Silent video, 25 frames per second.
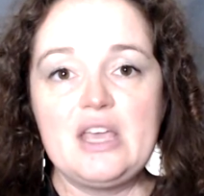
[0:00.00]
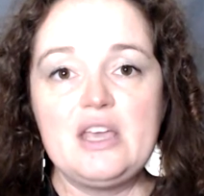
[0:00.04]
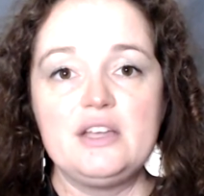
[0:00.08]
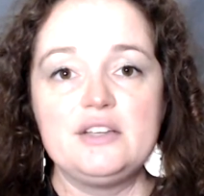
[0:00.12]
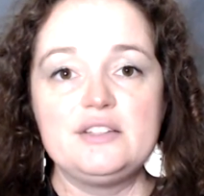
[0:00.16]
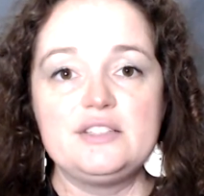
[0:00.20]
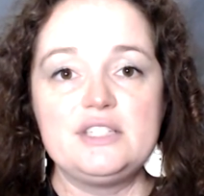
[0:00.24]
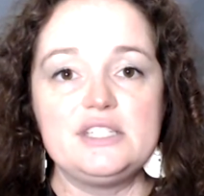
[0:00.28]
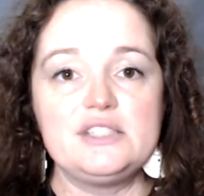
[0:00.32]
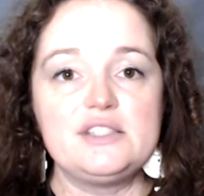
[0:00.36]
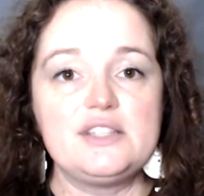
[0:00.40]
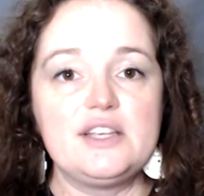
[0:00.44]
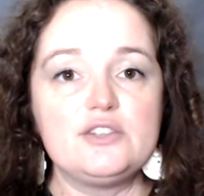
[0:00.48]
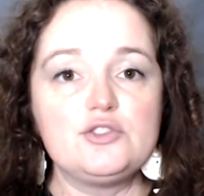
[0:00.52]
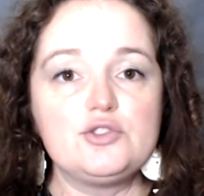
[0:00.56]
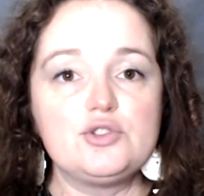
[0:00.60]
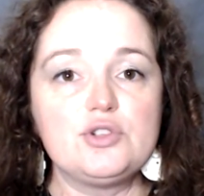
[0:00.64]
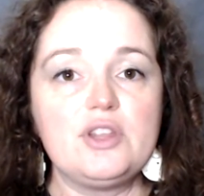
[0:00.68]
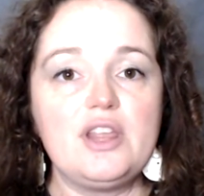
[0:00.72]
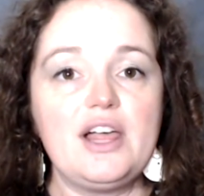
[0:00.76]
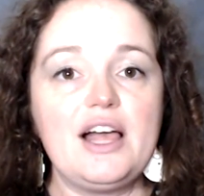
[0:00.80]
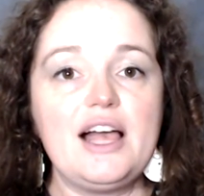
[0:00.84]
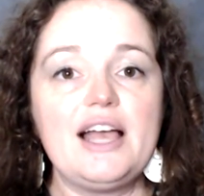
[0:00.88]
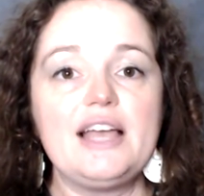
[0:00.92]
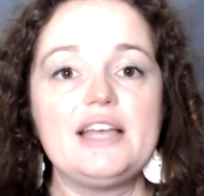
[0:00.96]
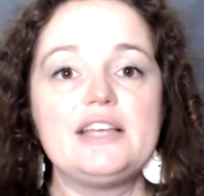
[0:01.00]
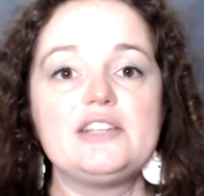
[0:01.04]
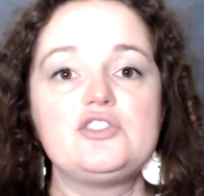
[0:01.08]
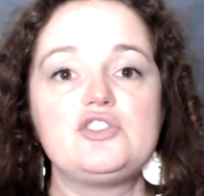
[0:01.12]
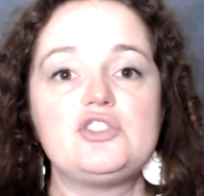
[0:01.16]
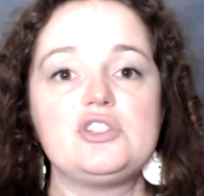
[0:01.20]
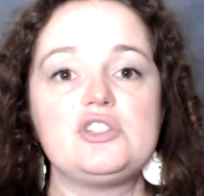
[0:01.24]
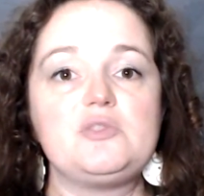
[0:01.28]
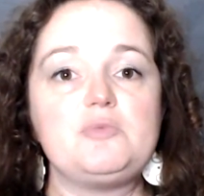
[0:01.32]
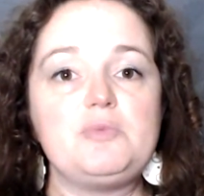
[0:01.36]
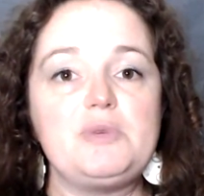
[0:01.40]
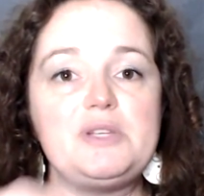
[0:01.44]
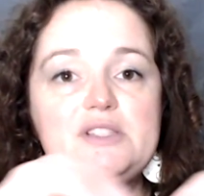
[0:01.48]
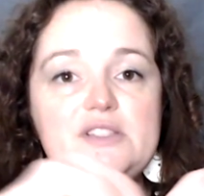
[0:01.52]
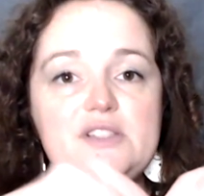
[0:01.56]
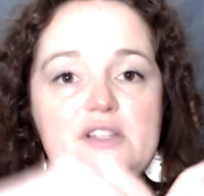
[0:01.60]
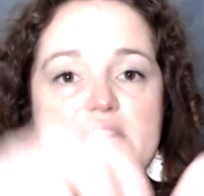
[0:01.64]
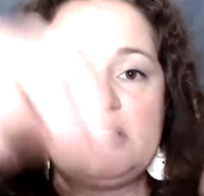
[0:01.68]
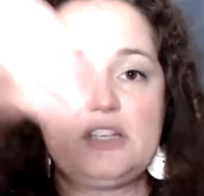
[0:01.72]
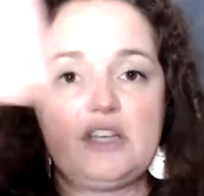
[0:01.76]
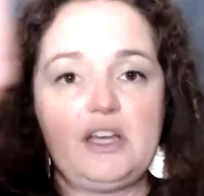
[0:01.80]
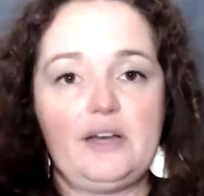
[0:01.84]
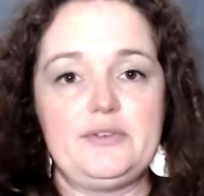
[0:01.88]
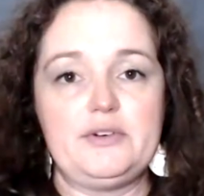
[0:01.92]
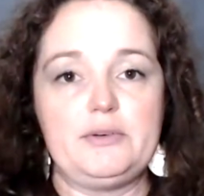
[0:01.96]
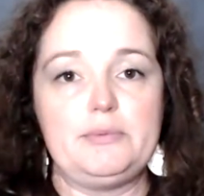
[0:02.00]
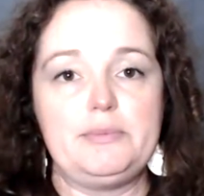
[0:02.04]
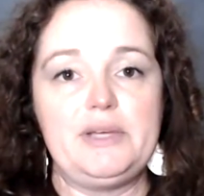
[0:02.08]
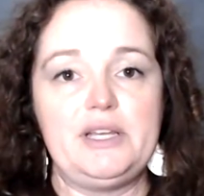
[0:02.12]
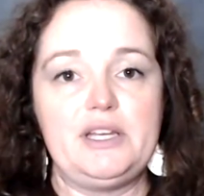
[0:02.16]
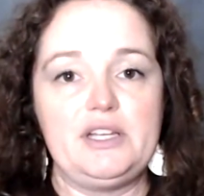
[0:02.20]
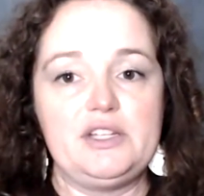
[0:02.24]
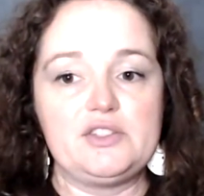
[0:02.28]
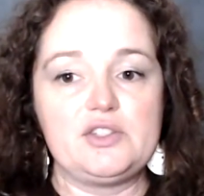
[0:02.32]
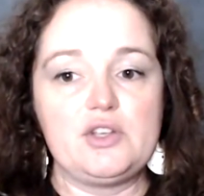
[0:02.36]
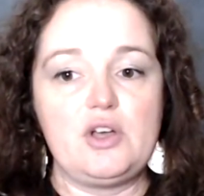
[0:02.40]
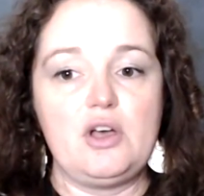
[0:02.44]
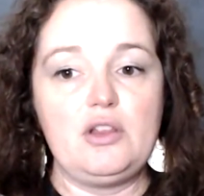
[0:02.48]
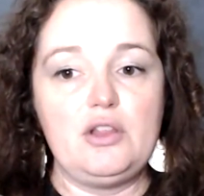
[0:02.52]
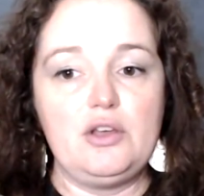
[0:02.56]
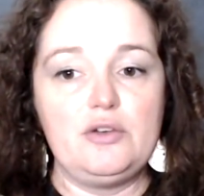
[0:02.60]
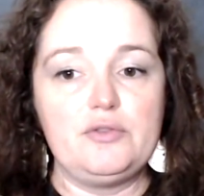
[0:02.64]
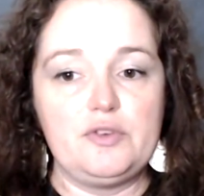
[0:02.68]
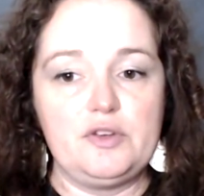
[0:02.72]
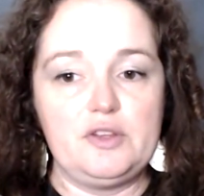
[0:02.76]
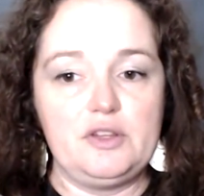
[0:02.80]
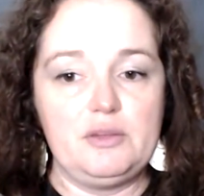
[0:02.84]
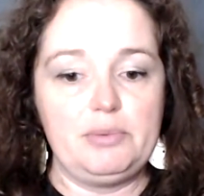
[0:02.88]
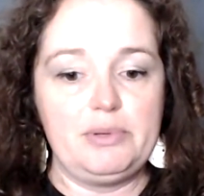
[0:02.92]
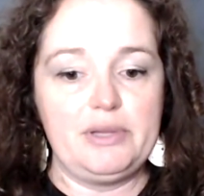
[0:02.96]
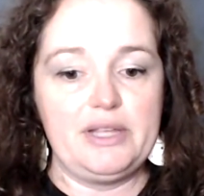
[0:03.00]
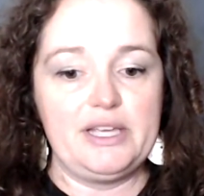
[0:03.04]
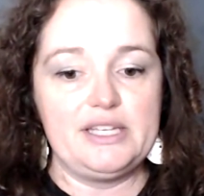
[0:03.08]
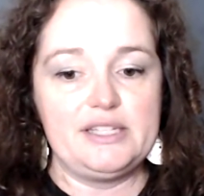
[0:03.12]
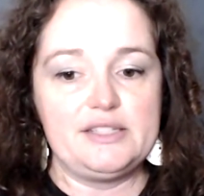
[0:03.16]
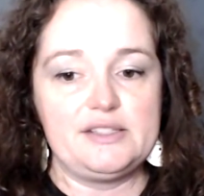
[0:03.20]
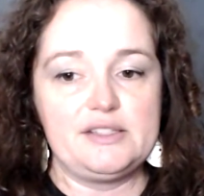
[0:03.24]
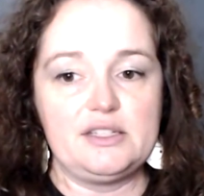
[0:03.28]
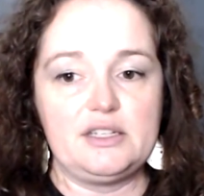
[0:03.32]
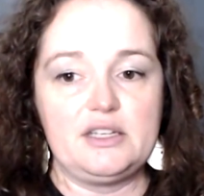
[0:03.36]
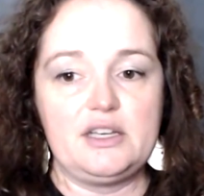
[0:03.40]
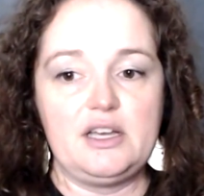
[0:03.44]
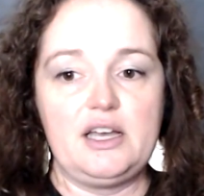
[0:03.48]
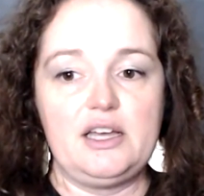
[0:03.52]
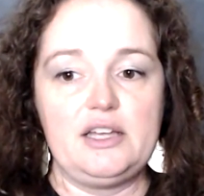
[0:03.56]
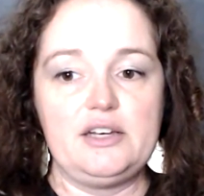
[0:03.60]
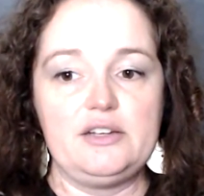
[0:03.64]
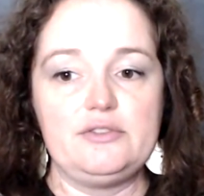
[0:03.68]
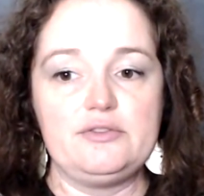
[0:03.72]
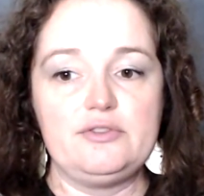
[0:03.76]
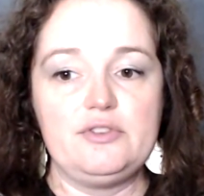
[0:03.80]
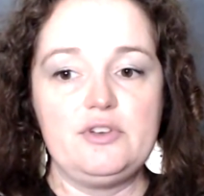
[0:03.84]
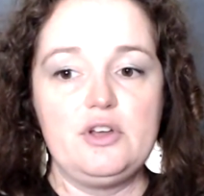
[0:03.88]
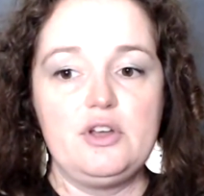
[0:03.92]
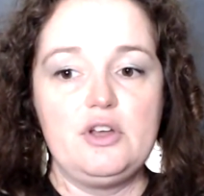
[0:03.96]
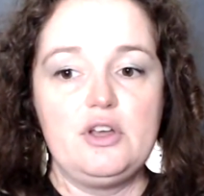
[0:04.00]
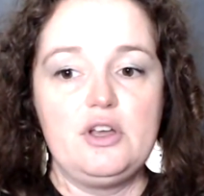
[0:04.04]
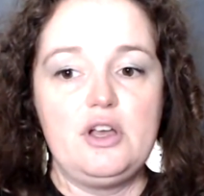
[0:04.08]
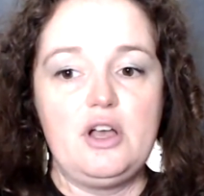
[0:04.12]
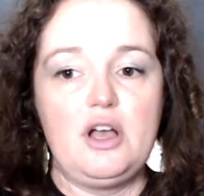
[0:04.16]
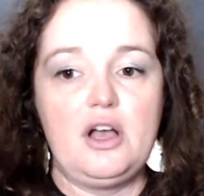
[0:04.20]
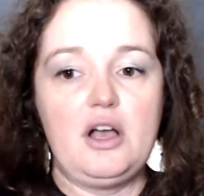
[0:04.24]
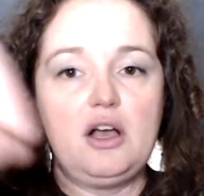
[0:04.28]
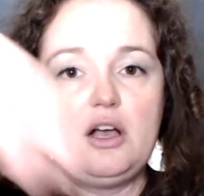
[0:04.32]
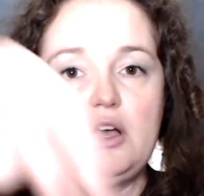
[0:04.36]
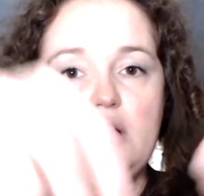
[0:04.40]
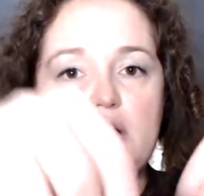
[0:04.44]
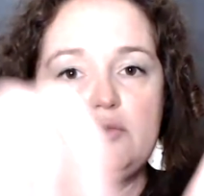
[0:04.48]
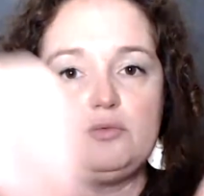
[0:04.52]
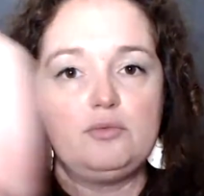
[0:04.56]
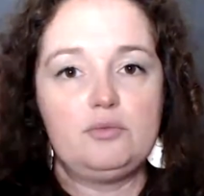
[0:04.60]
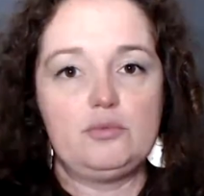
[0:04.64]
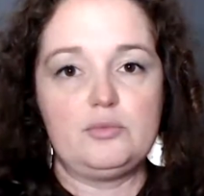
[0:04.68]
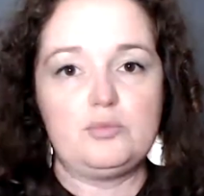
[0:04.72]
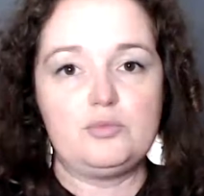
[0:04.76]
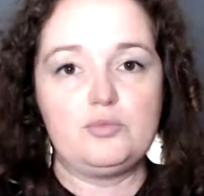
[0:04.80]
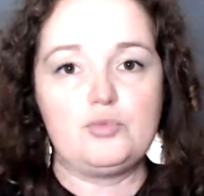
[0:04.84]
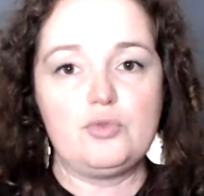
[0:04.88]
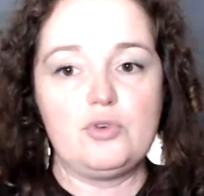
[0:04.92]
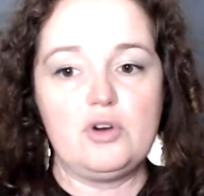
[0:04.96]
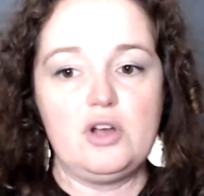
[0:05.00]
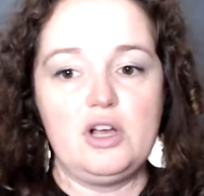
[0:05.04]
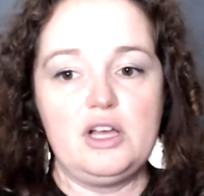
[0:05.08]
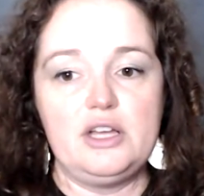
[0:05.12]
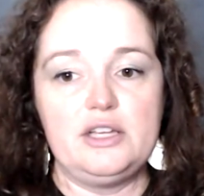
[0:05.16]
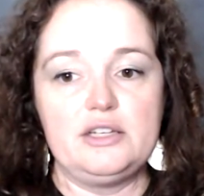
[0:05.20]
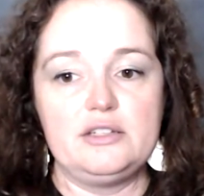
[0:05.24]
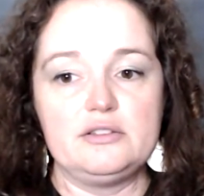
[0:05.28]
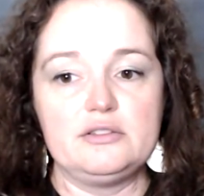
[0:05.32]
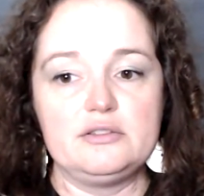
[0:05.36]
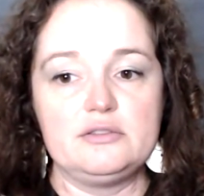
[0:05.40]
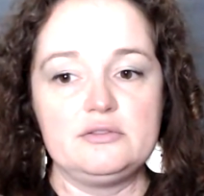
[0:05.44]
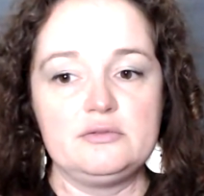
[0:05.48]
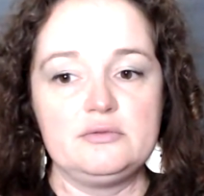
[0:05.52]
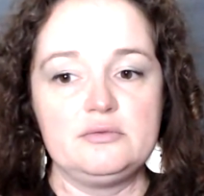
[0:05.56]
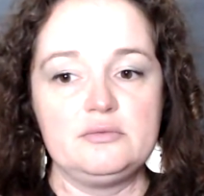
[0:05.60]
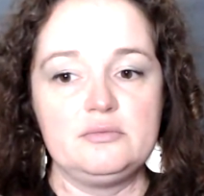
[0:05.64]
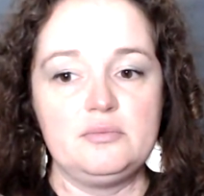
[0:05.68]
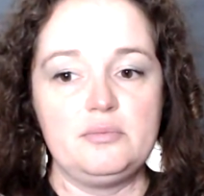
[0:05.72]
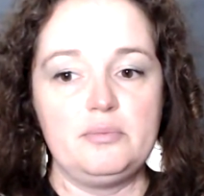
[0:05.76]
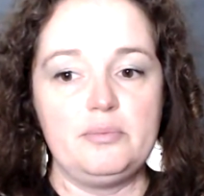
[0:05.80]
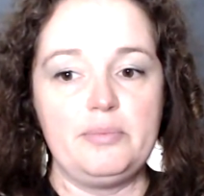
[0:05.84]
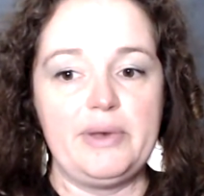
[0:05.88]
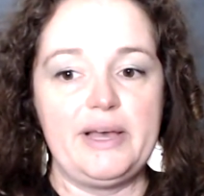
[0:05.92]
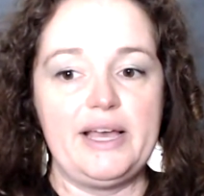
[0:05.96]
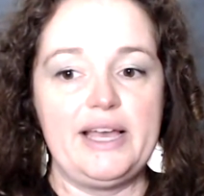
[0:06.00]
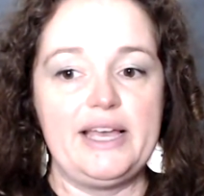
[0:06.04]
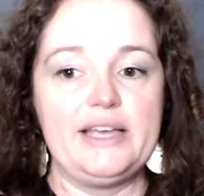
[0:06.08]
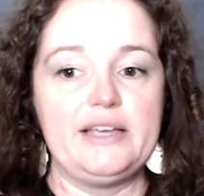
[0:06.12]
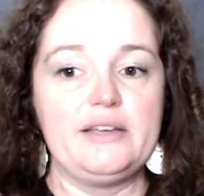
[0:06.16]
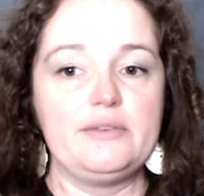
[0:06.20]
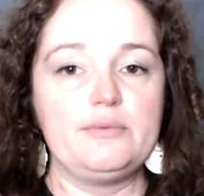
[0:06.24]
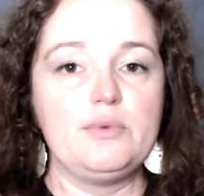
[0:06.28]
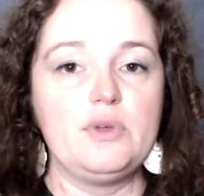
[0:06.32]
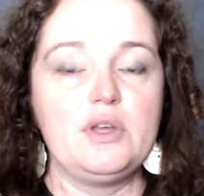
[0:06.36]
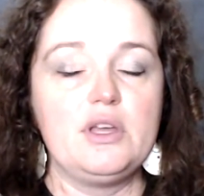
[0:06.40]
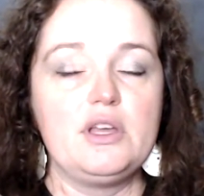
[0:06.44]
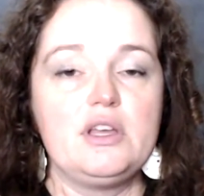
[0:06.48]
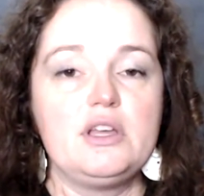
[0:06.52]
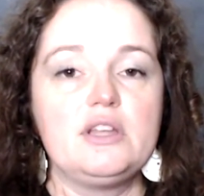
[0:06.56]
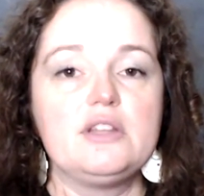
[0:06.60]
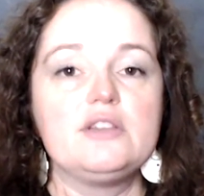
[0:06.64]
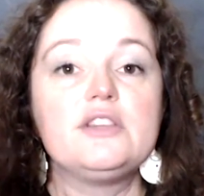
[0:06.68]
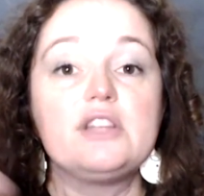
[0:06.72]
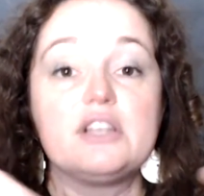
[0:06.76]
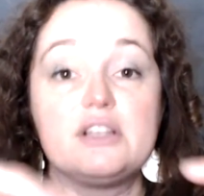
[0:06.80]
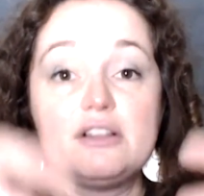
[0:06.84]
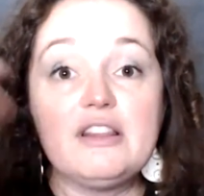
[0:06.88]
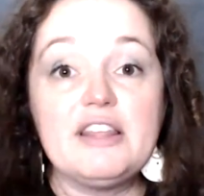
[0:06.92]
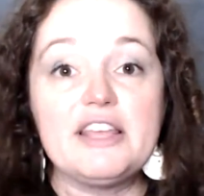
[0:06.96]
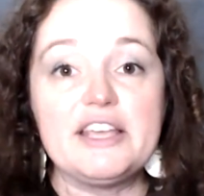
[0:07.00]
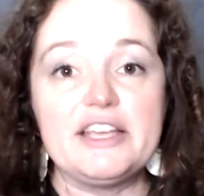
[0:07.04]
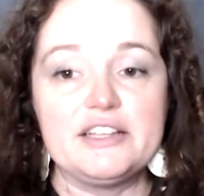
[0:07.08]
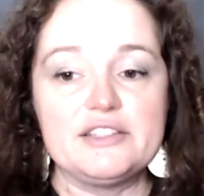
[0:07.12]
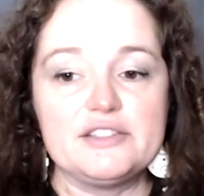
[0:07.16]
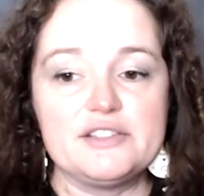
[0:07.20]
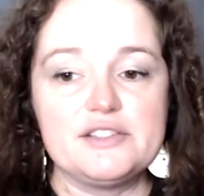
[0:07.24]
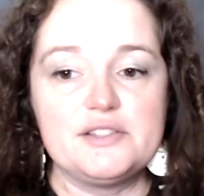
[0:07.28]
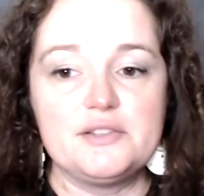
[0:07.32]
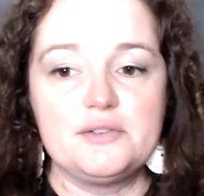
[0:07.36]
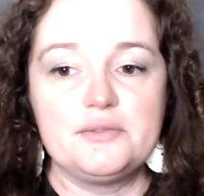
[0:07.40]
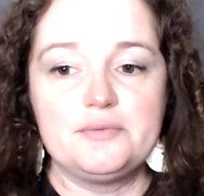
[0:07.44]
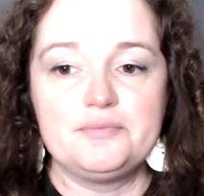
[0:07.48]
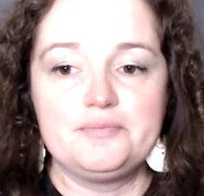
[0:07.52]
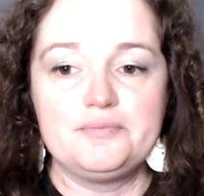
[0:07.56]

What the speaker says: Decentralized just means that the government is all over the place and kind of run by the clans.